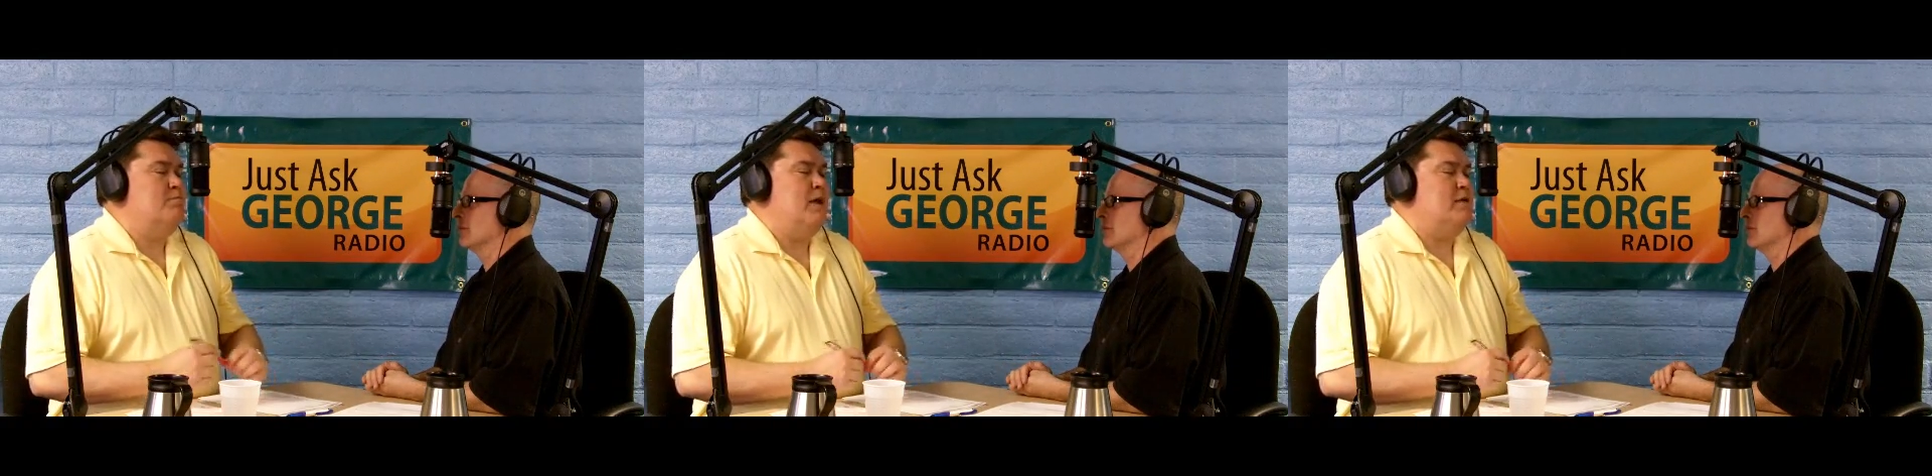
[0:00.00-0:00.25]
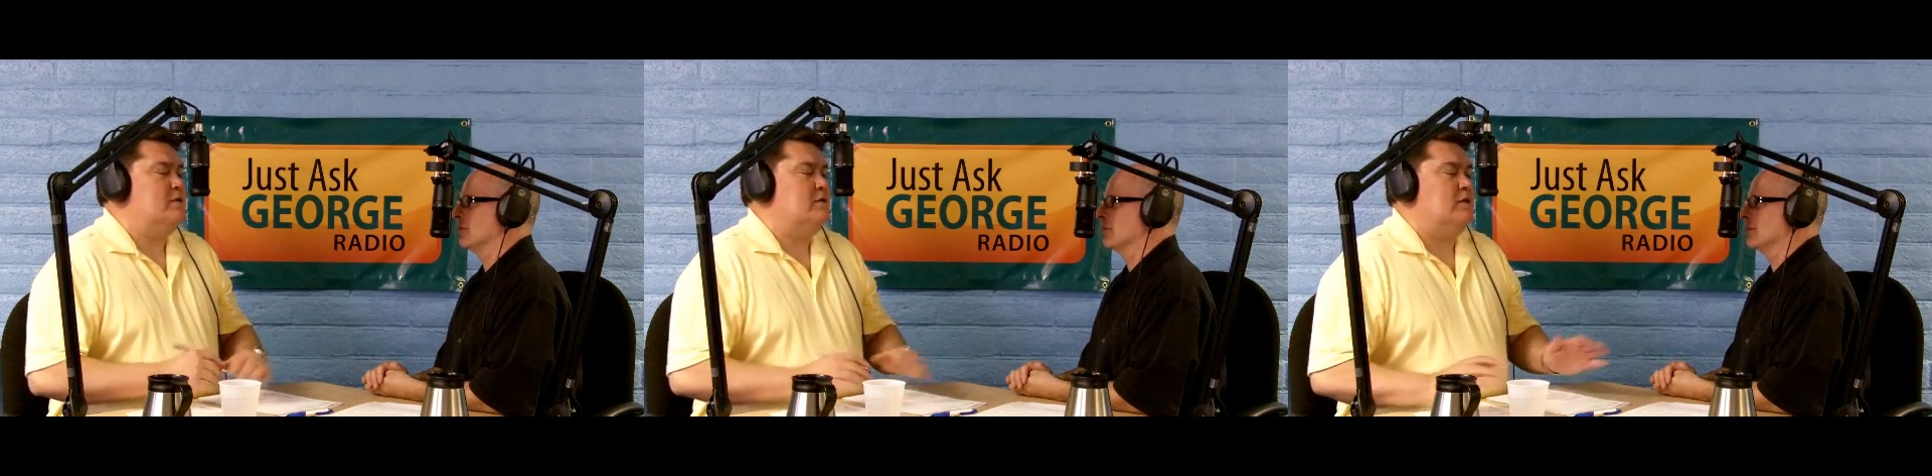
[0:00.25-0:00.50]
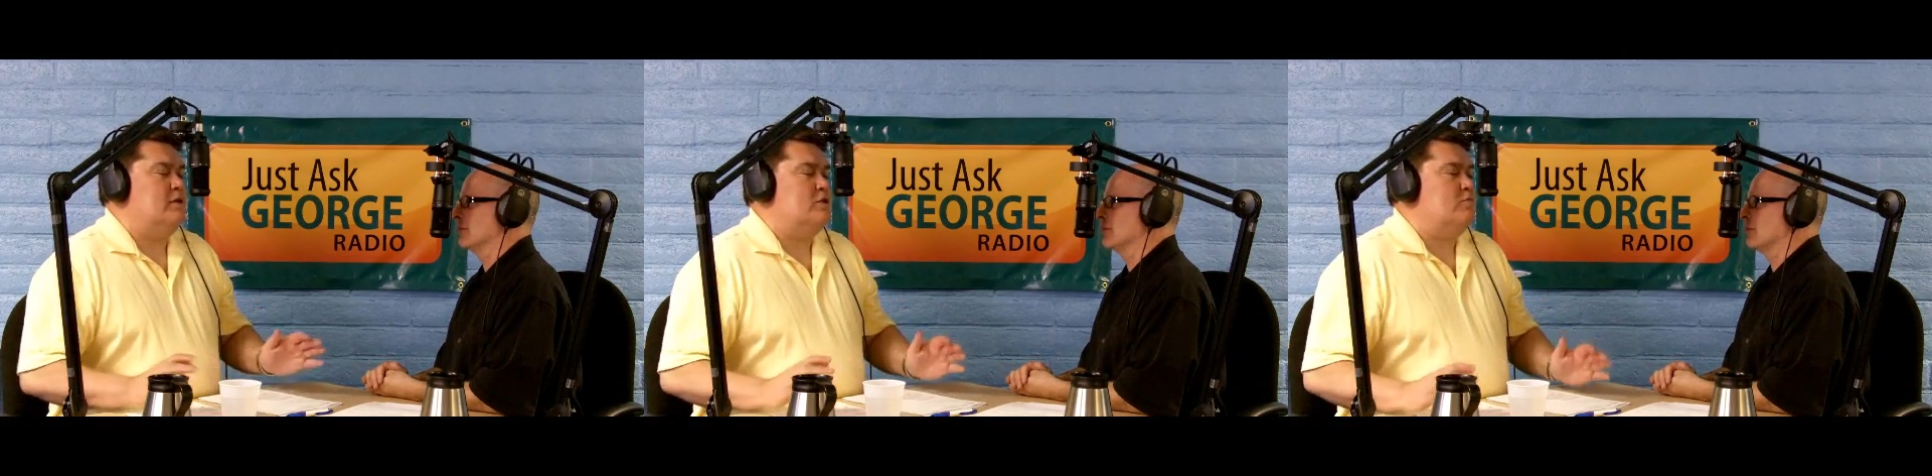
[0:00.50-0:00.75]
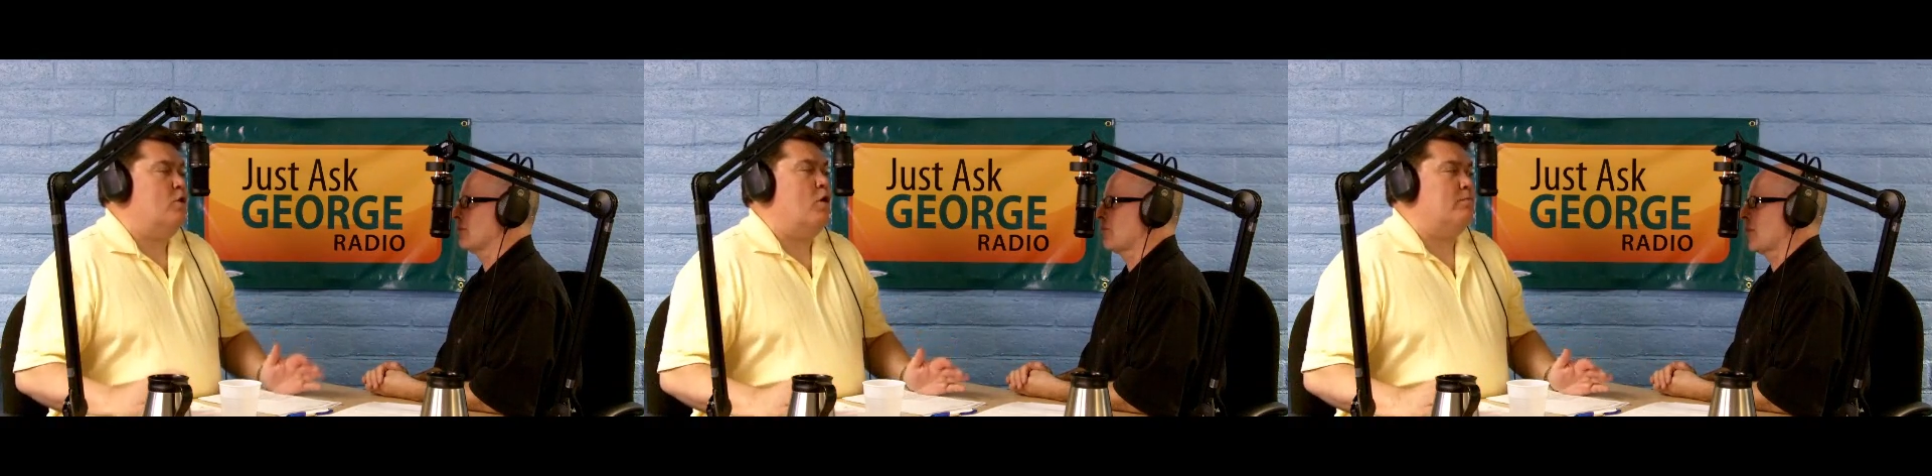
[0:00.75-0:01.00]
Basically,
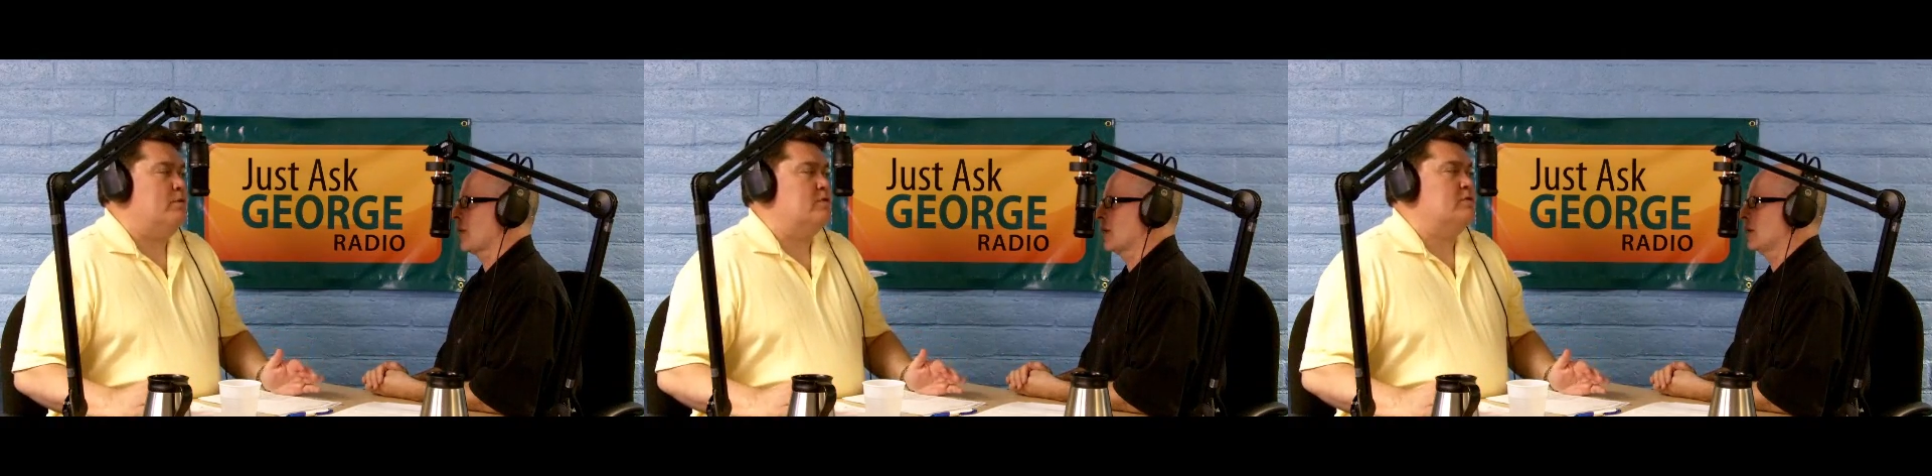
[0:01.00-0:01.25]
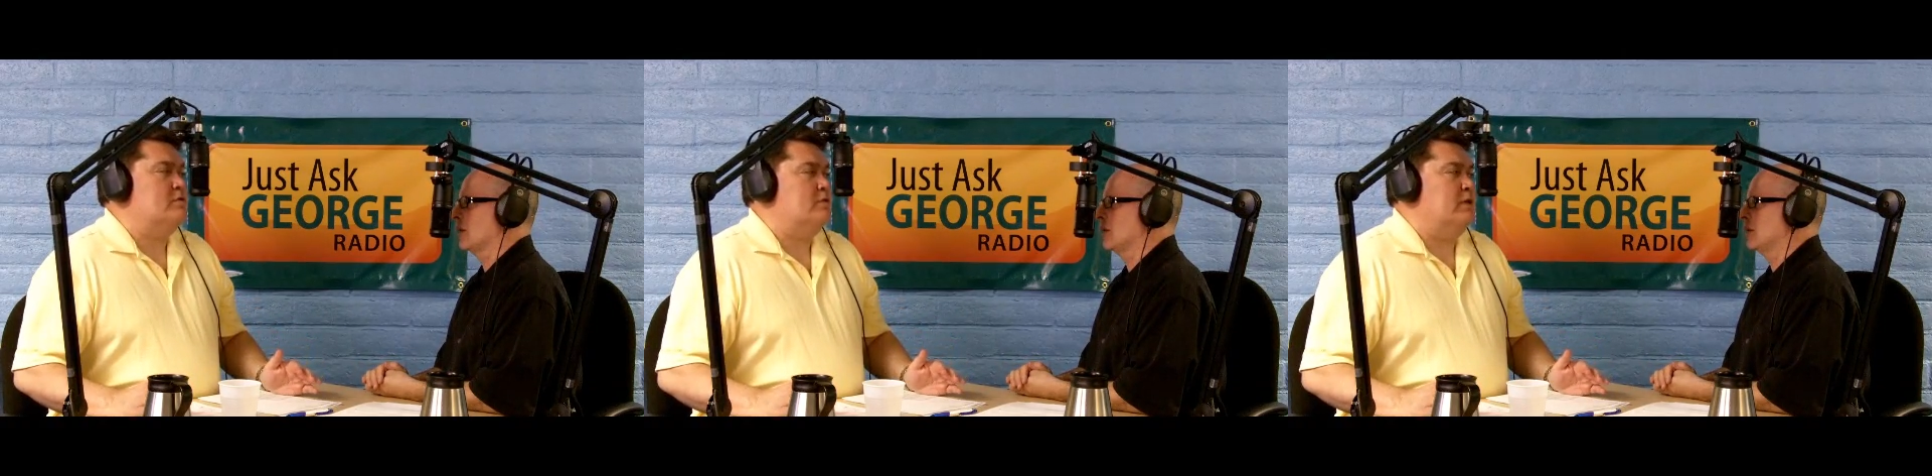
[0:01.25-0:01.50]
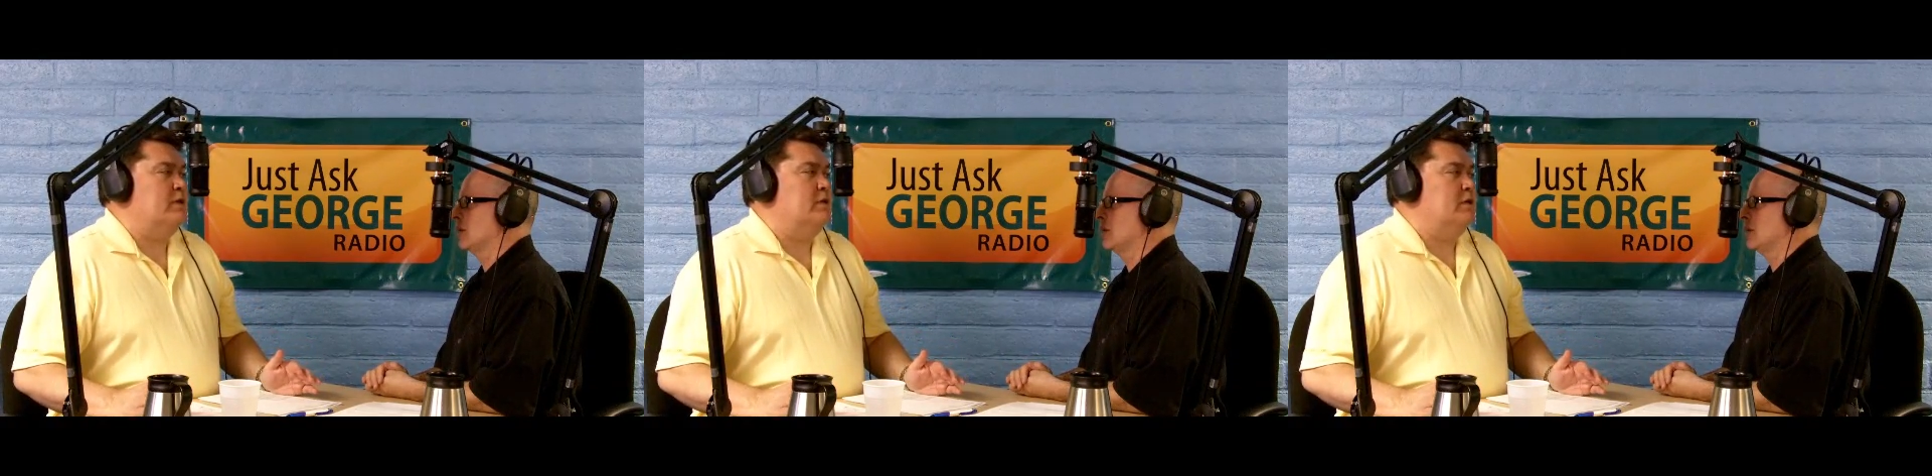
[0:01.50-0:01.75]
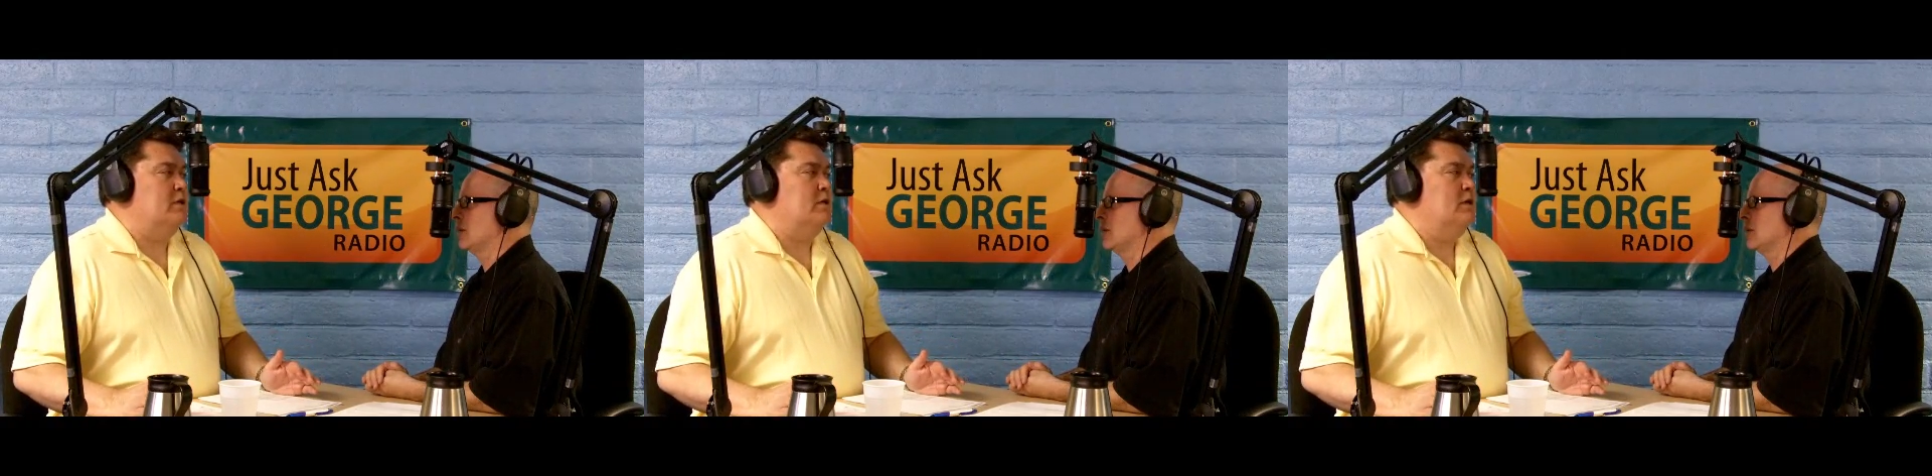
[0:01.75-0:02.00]
small business
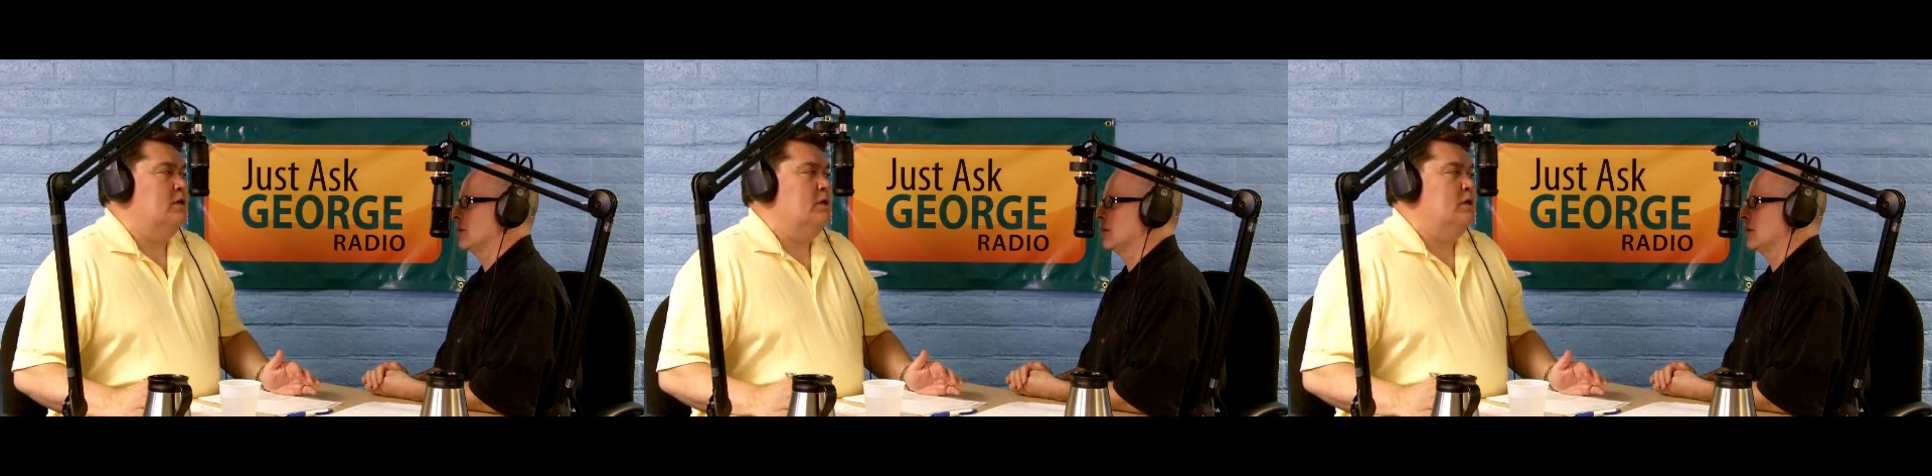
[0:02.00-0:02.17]
lending,